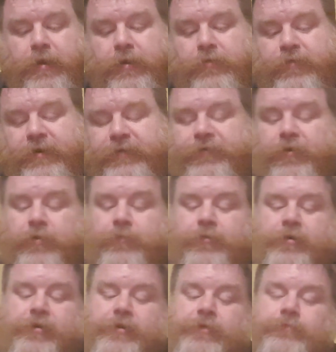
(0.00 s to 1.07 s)
Greta
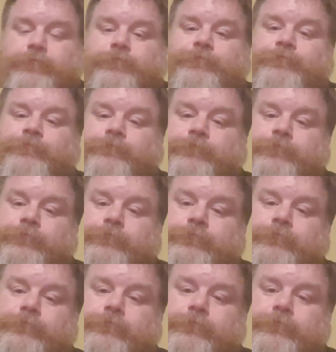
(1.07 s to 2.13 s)
Thunberg
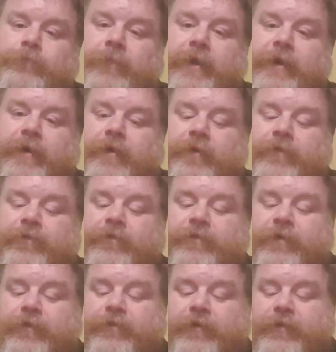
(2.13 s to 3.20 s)
is
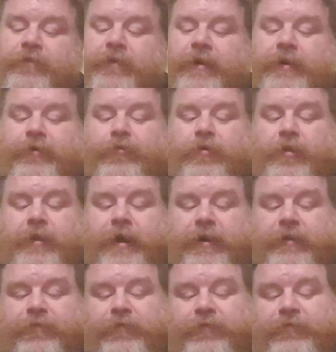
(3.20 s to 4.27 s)
a 16-year-old
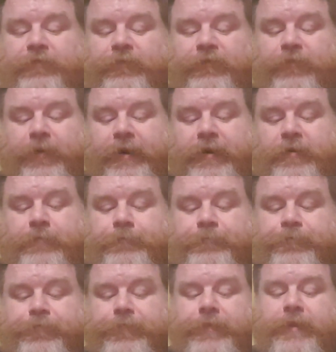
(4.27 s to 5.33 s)
activist from Sweden.
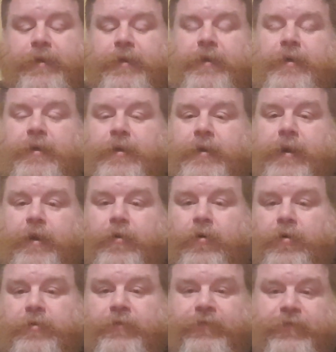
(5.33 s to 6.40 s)
In
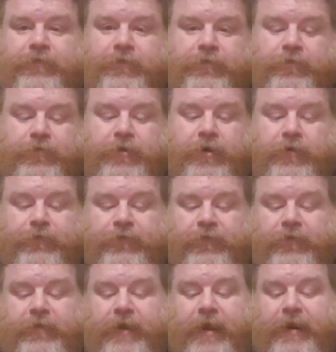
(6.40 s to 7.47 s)
August
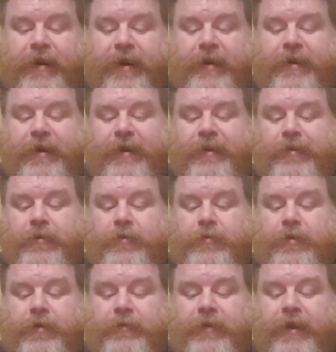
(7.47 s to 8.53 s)
2018,
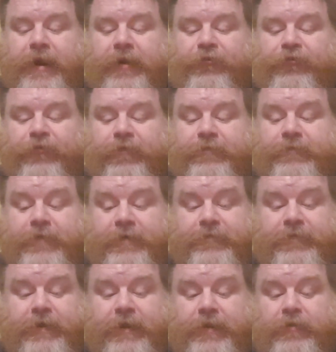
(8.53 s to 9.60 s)
at the age of
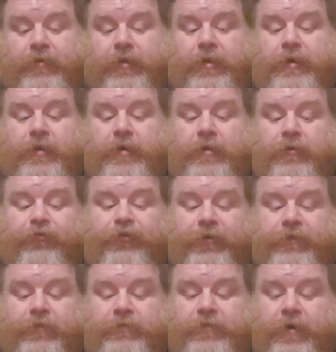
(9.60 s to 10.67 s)
15, she
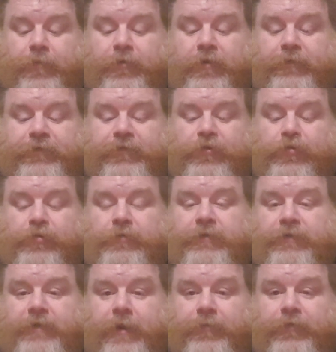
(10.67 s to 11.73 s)
took time off school to
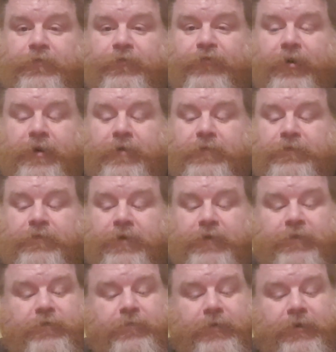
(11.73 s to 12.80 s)
demonstrate outside
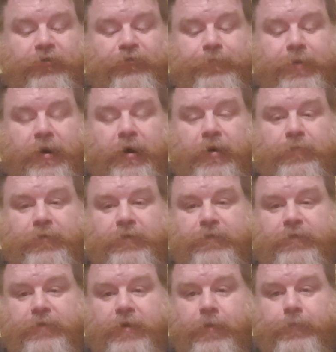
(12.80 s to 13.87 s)
the Swedish Parliament
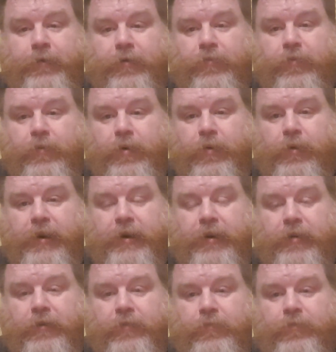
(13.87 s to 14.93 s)
about what
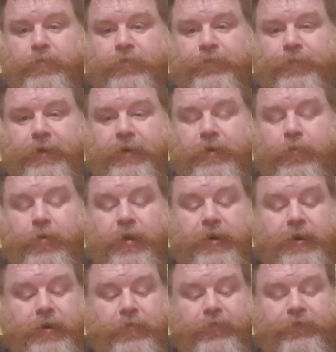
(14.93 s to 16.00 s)
little was
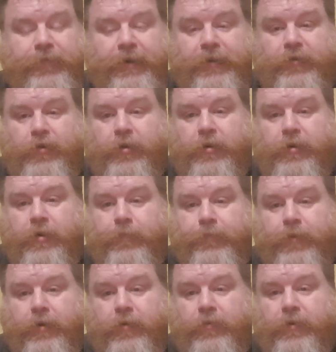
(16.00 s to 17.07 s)
being done
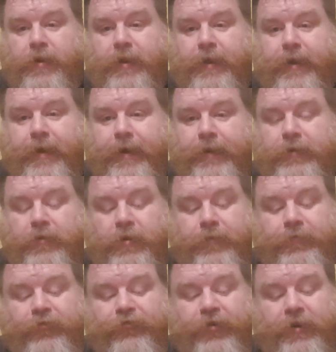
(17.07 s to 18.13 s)
about
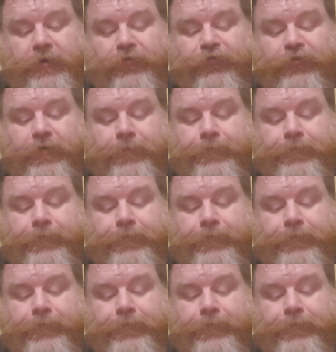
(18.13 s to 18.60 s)
climate change.